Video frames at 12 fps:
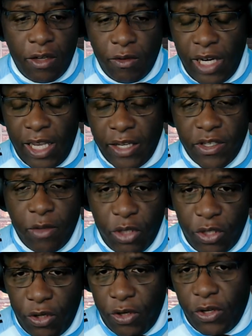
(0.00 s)
I know like
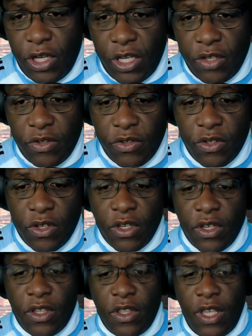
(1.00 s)
some attorneys,
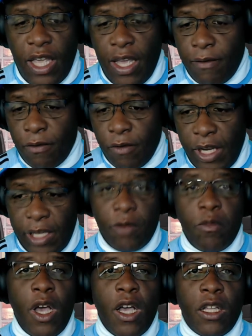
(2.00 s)
they have
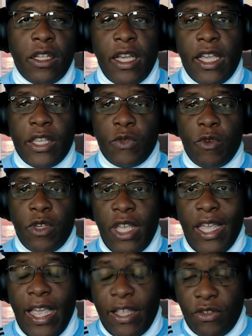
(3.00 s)
regular podcasts where
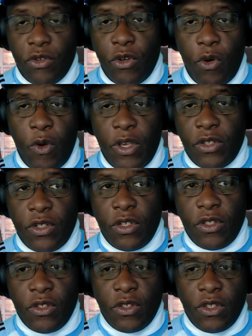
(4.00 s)
they answer
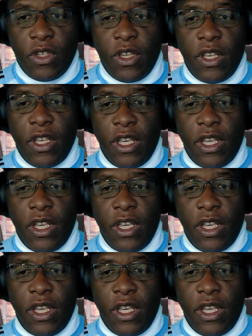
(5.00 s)
questions